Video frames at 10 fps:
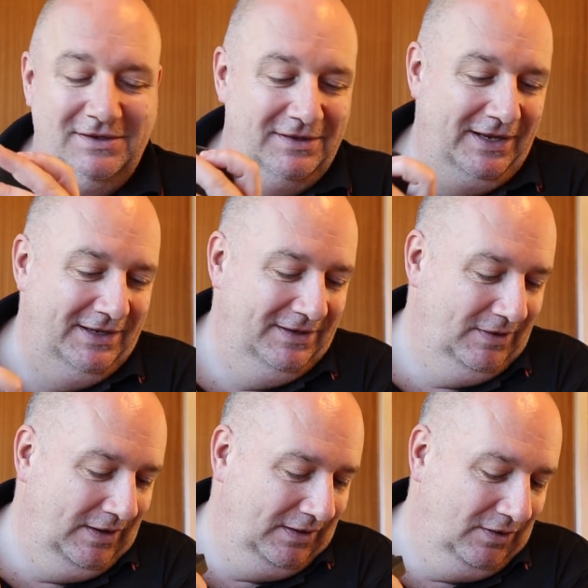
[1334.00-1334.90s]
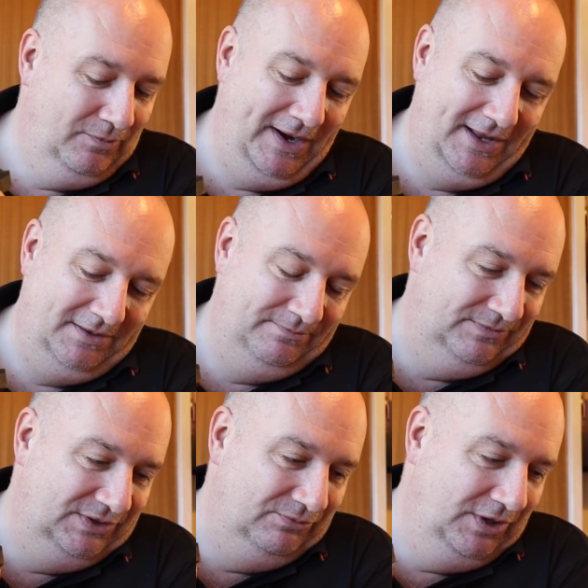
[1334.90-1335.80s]
wear them
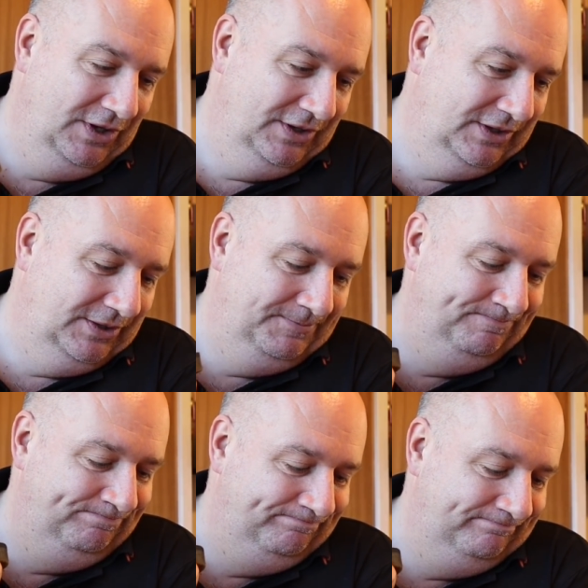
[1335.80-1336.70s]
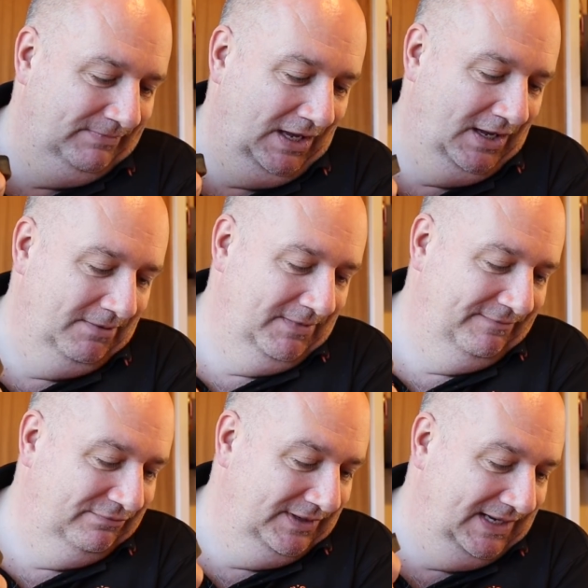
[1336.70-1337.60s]
to work
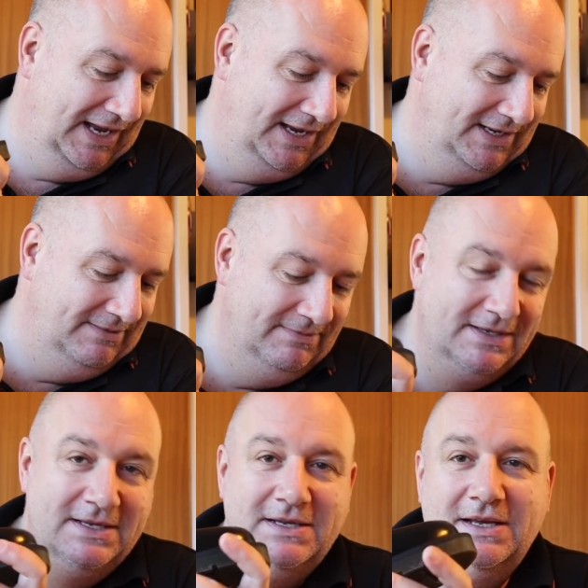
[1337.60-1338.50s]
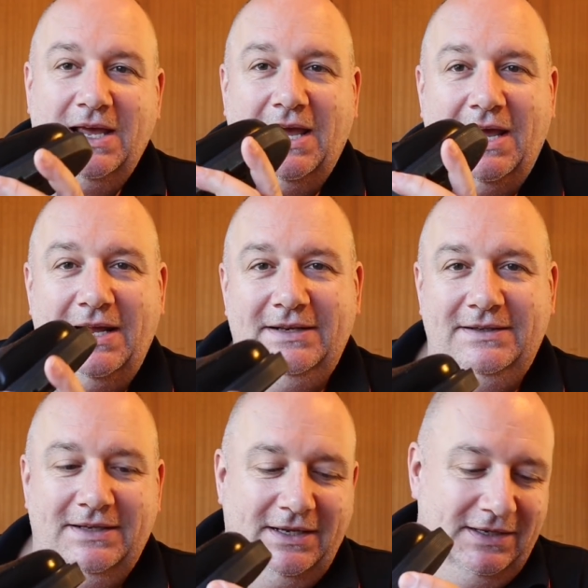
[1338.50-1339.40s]
every day,
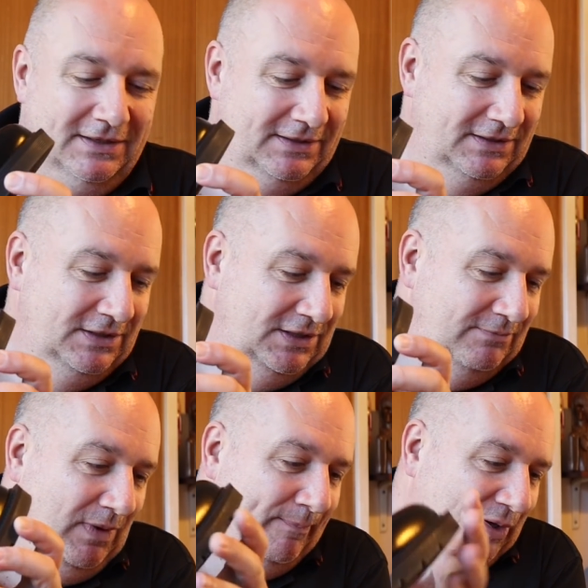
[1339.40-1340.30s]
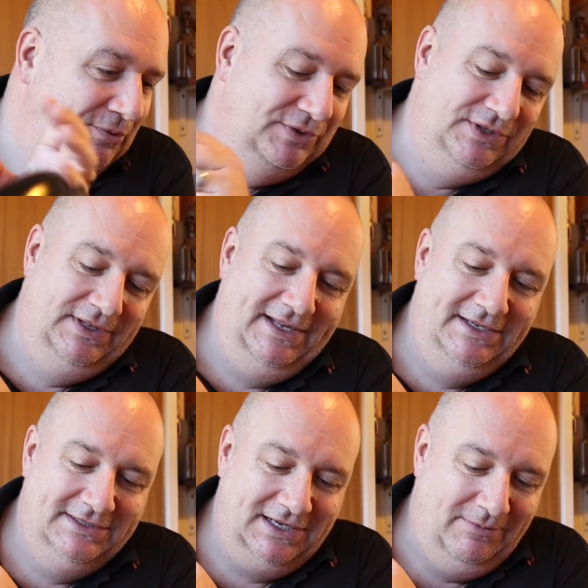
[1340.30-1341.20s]
and my boots and
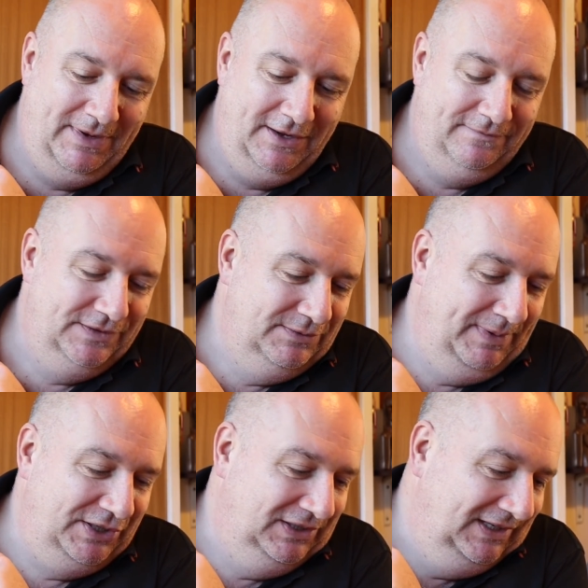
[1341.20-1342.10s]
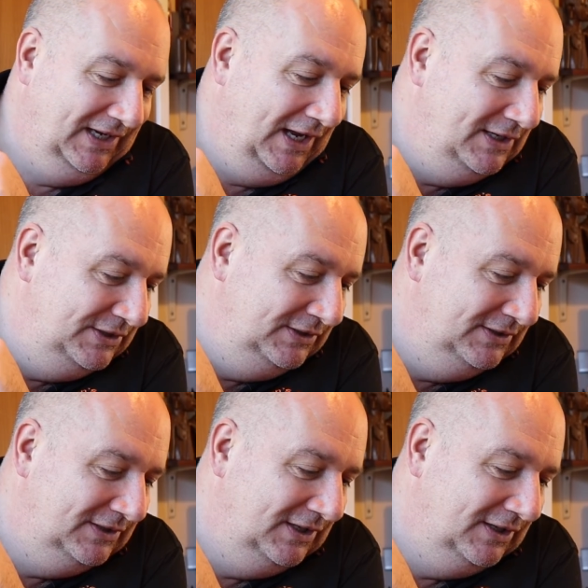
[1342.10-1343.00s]
things come out for special
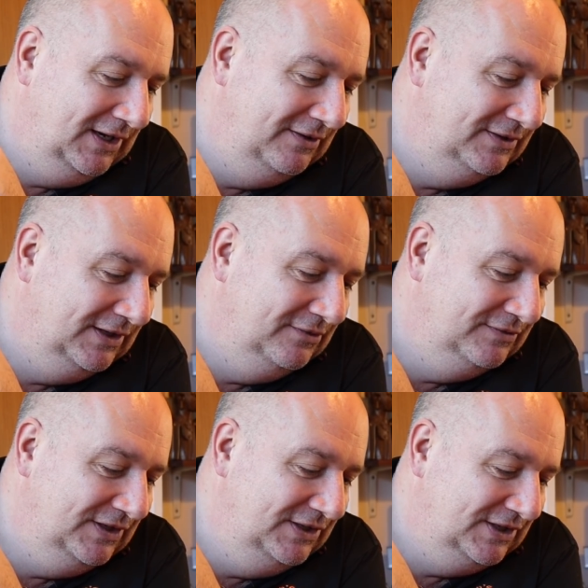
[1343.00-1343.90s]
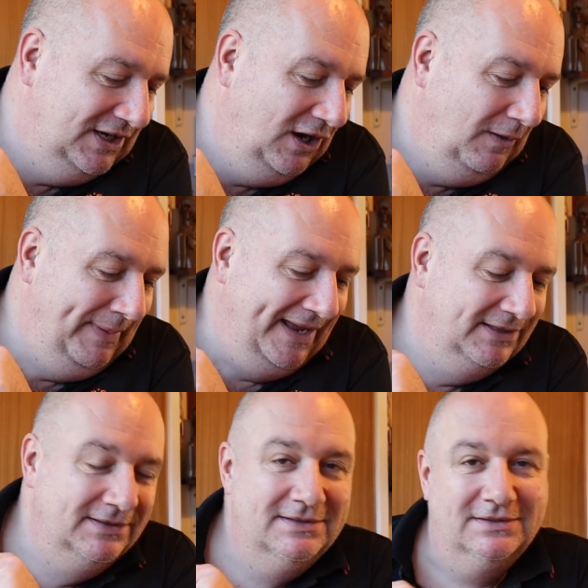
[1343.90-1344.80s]
occasions. Going to go and see ska
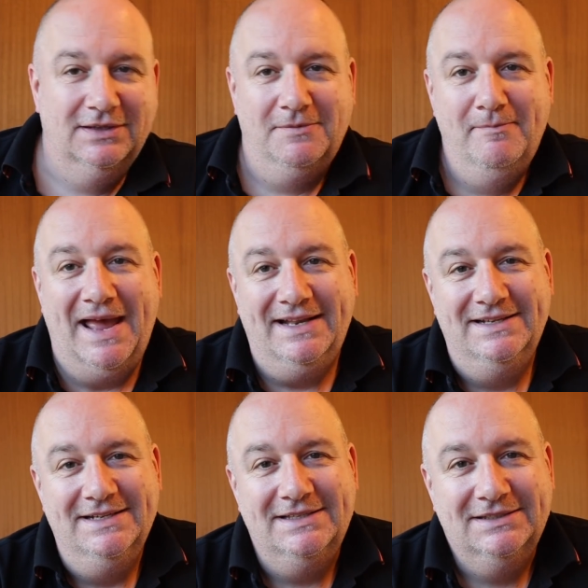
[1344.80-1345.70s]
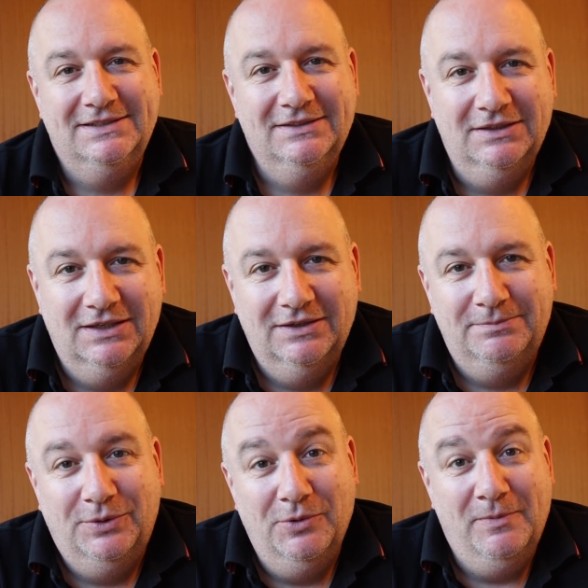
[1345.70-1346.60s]
bands like Madness,
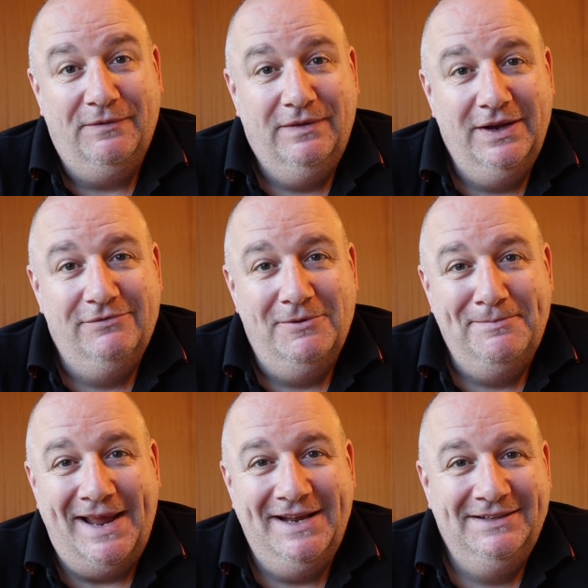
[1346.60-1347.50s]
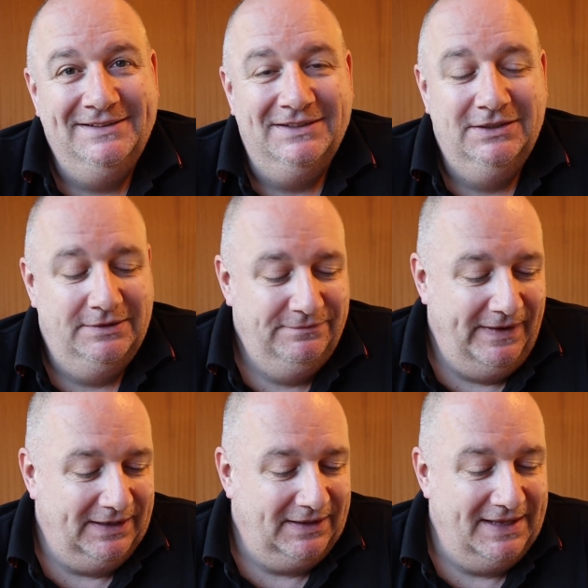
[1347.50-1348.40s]
probably my favourite band, and in
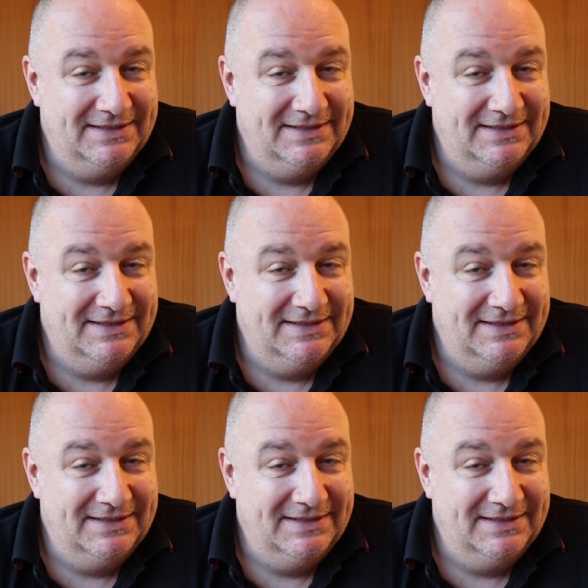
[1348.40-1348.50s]
fact